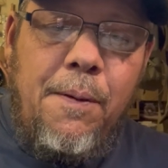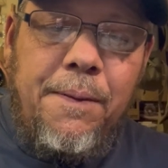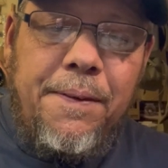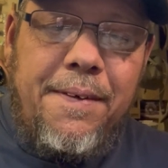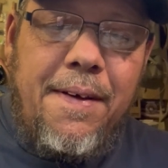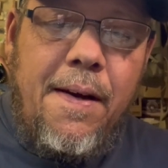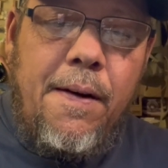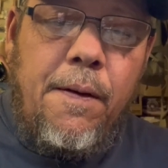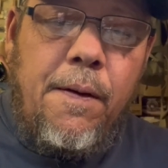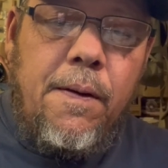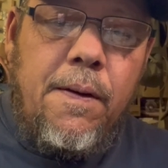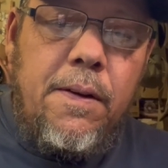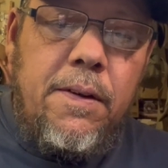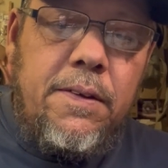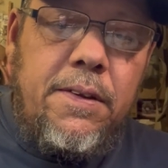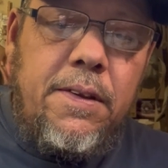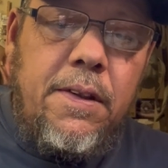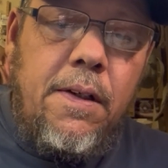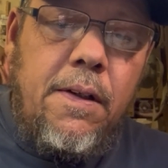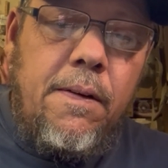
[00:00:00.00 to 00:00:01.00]
they are.
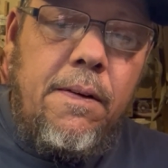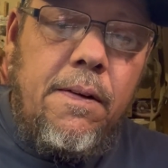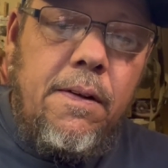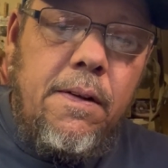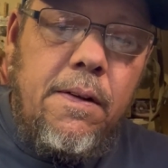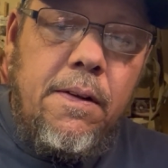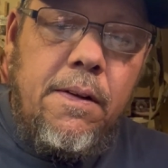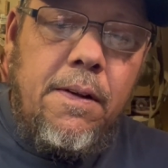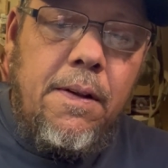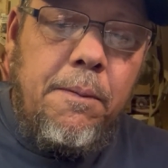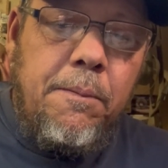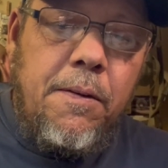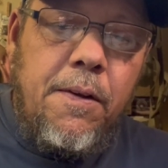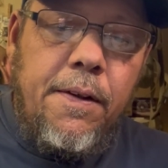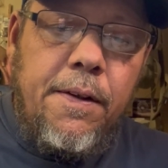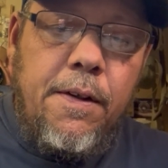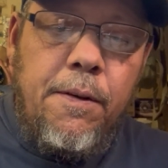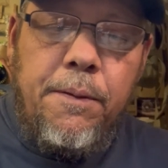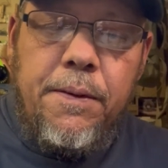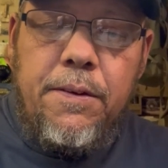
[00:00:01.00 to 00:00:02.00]
So I'm gonna
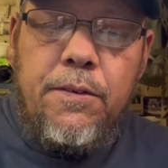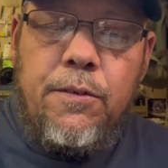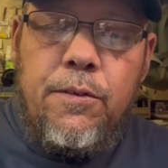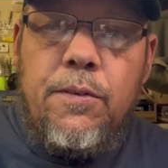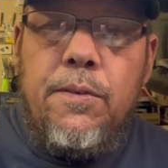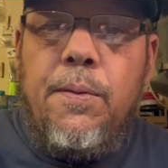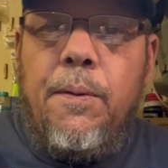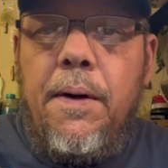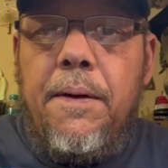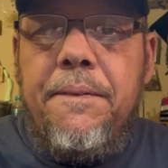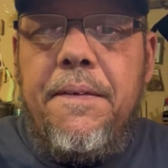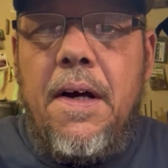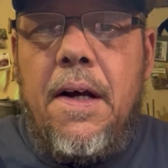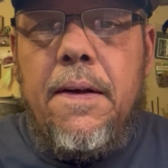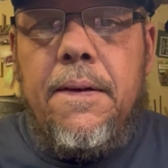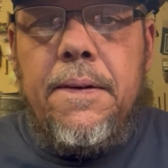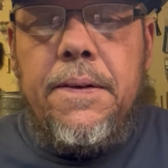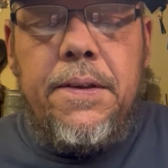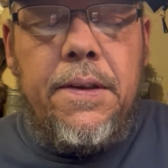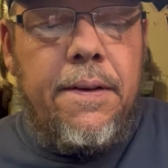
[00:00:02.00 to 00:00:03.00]
go with
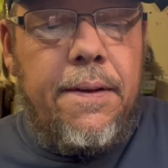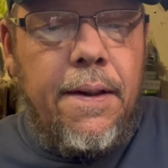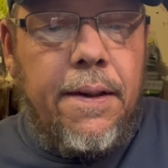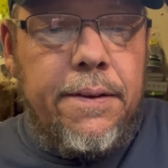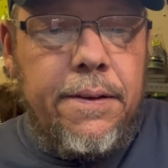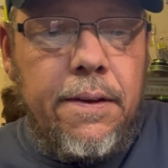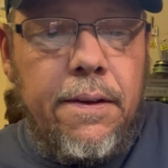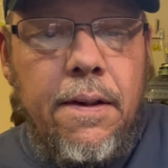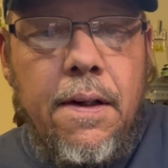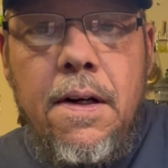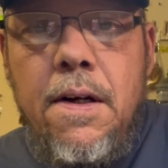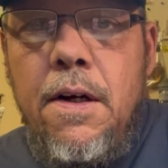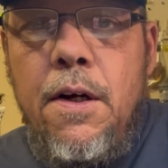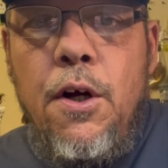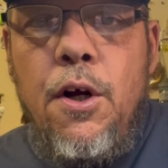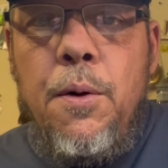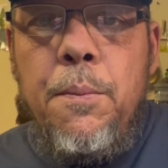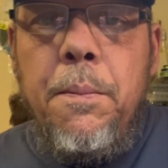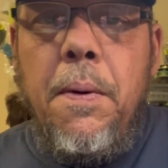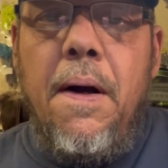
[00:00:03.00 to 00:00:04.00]
$12 a dozen.
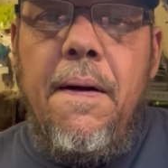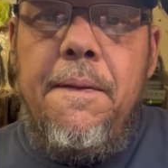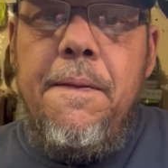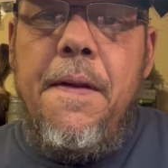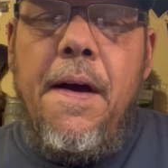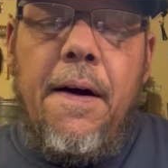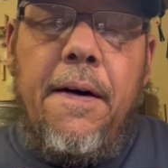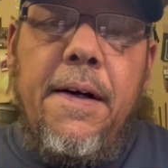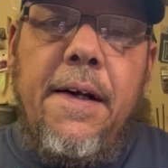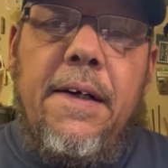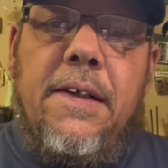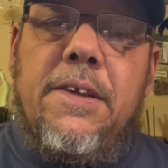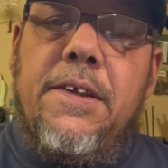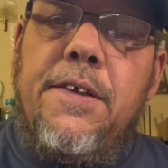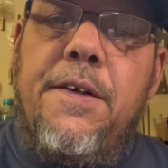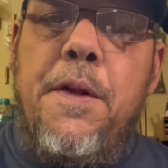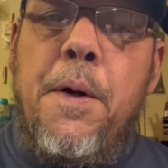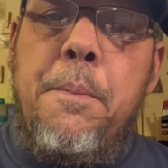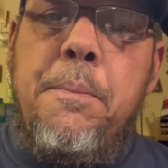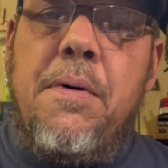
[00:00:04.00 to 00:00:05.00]
But there it is,
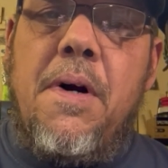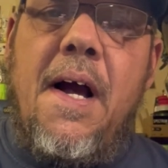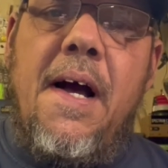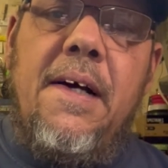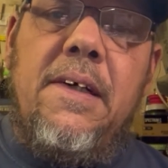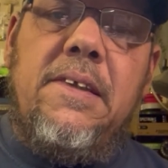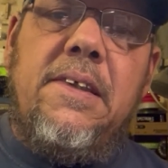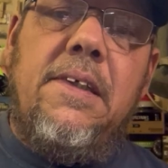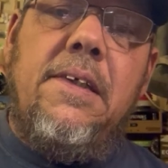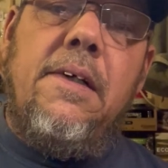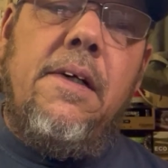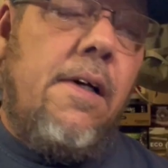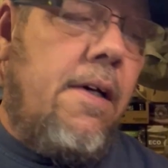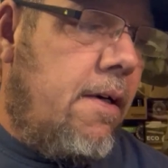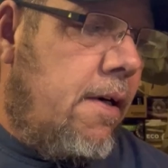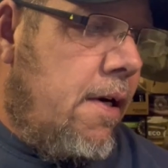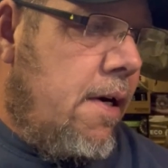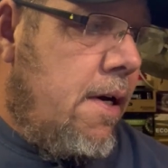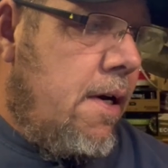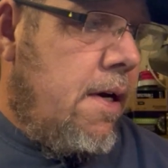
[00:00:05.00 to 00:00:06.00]
the Brassy,
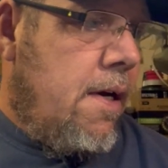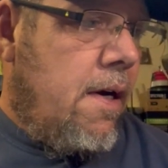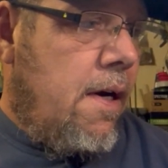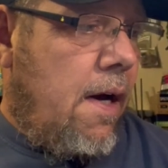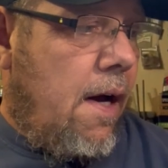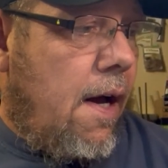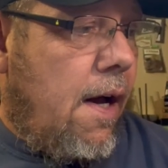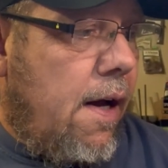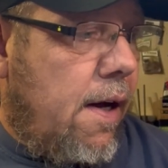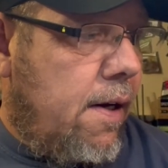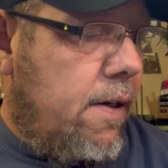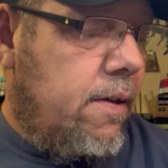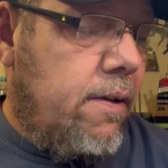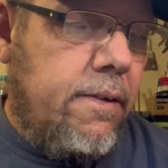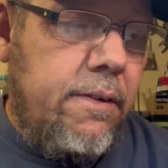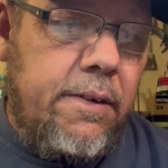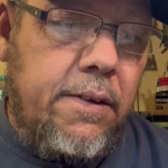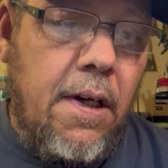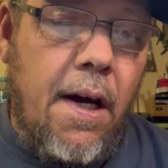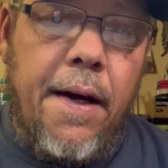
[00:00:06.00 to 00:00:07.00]

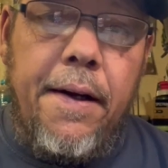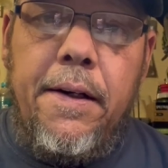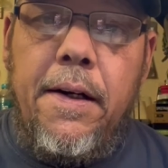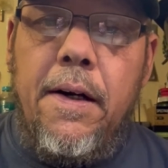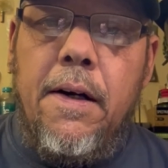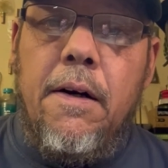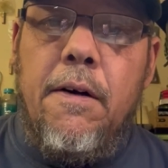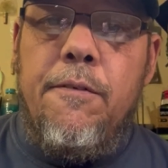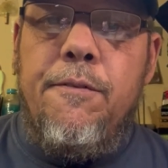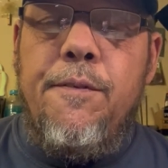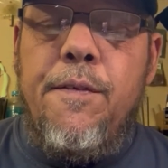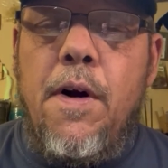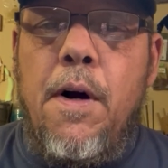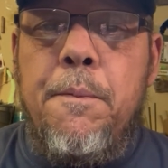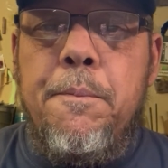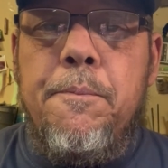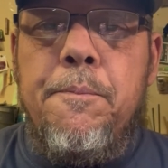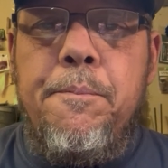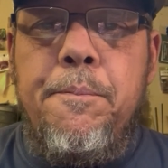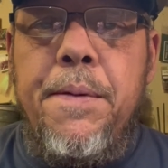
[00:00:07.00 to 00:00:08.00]
tied here
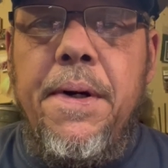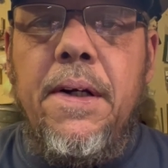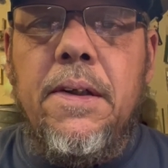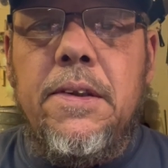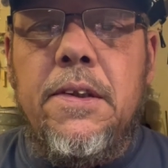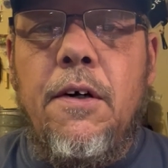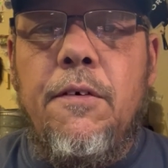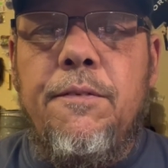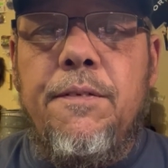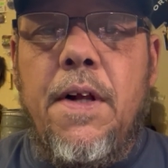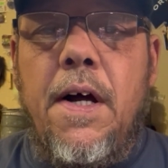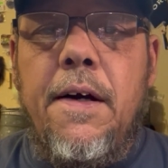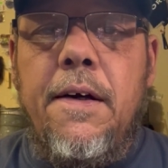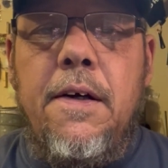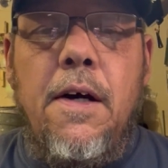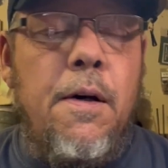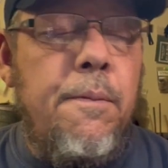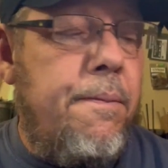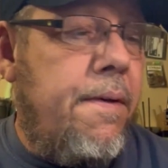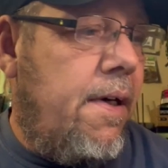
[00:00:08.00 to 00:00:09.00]
from BSO Fly
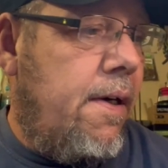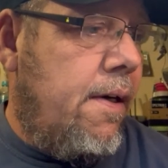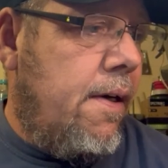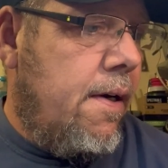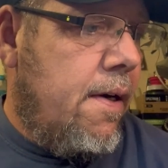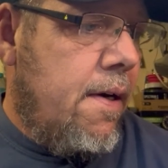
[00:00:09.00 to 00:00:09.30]
Company.